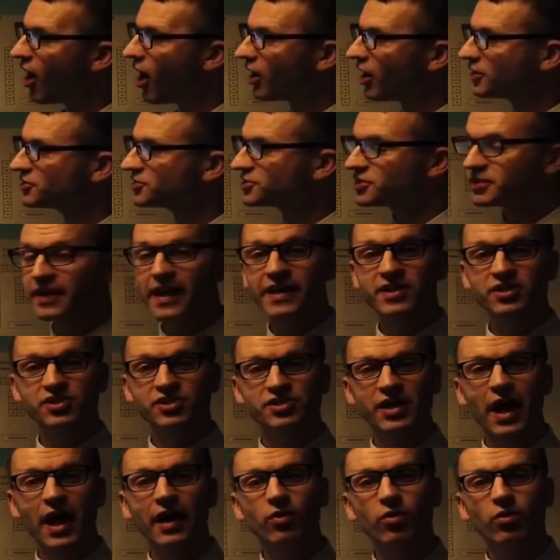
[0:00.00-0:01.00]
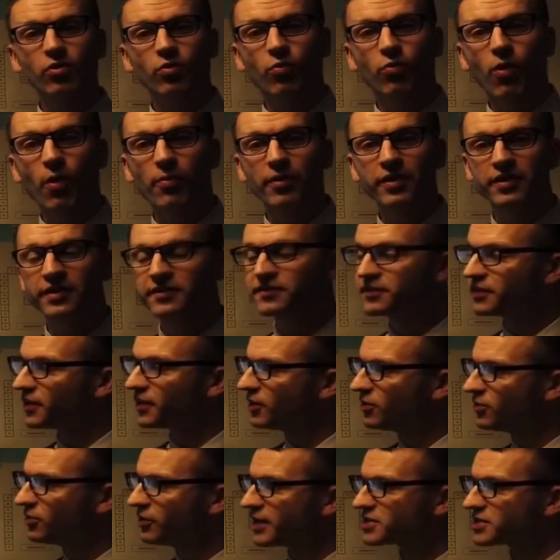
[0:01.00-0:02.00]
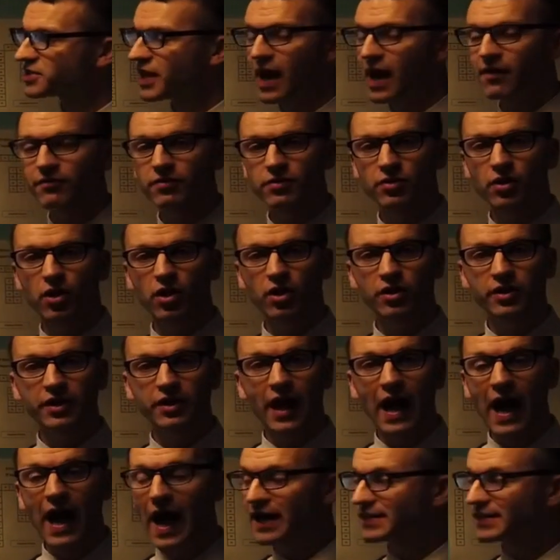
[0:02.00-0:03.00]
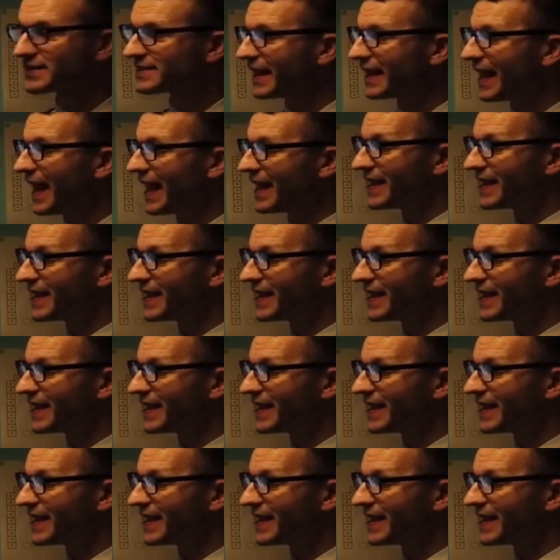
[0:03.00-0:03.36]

On today's channel, what we're going to do is have a look at